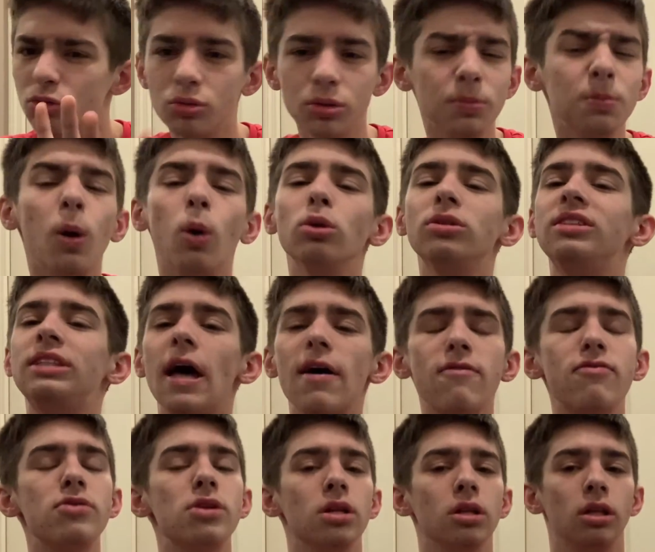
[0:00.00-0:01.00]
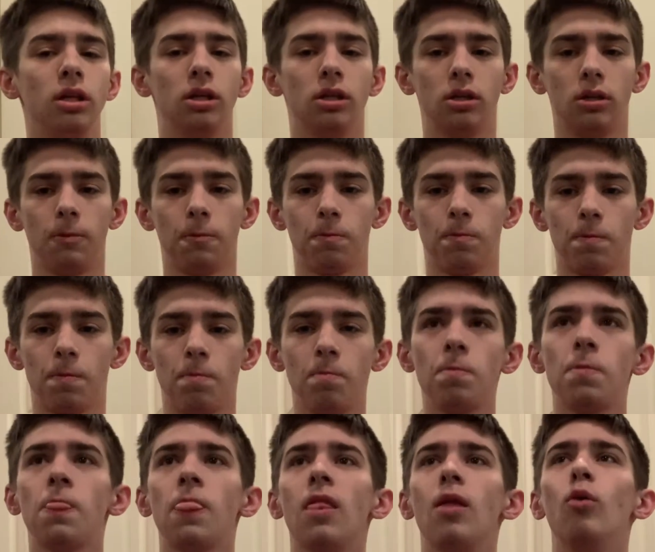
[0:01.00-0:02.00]
most definitely
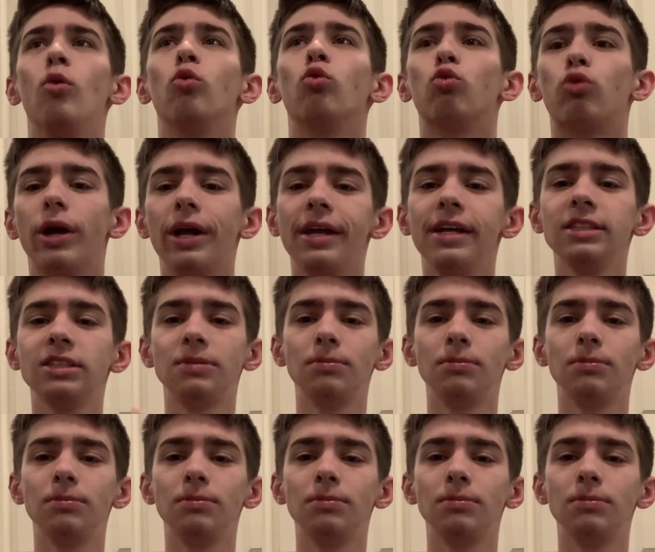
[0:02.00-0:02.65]
raised